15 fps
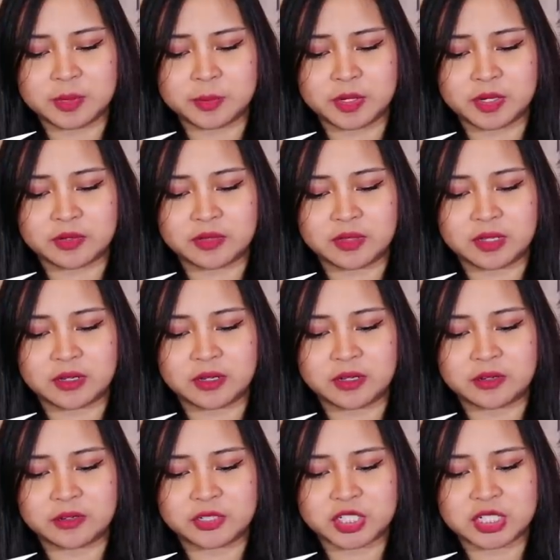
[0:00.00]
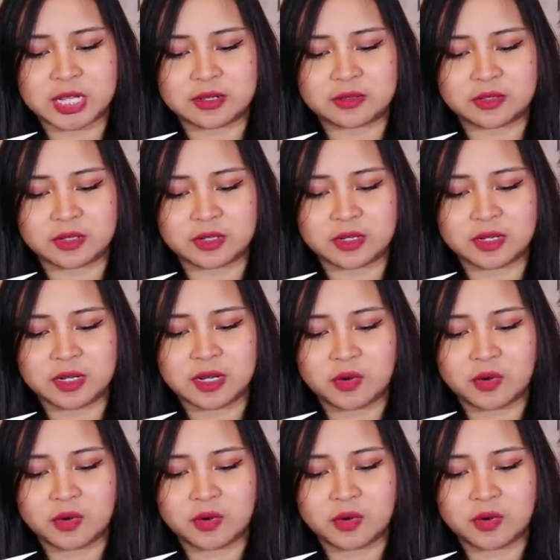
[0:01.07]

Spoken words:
your birth year, your gender,